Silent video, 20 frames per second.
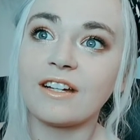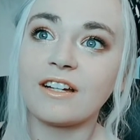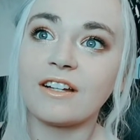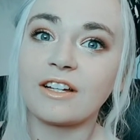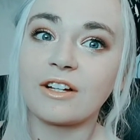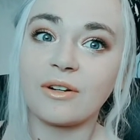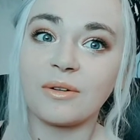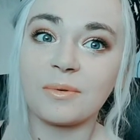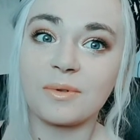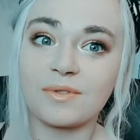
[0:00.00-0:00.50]

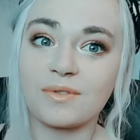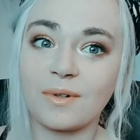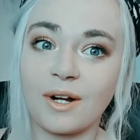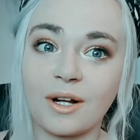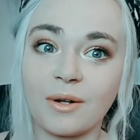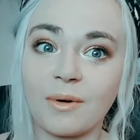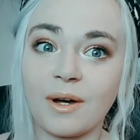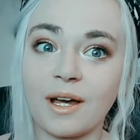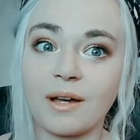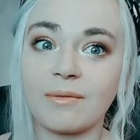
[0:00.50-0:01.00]
like almost right
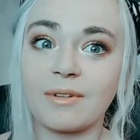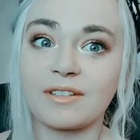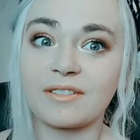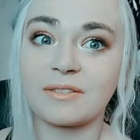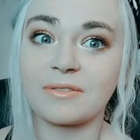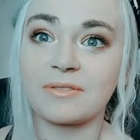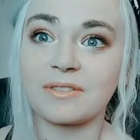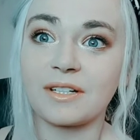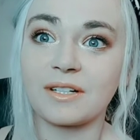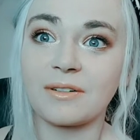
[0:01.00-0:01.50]
away because I
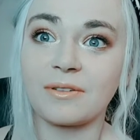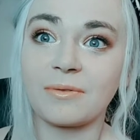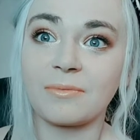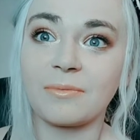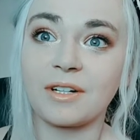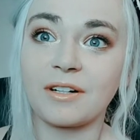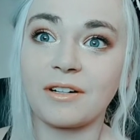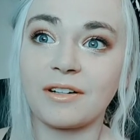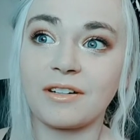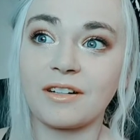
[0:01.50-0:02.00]
was like, oh my
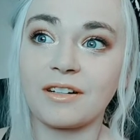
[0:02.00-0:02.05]
god,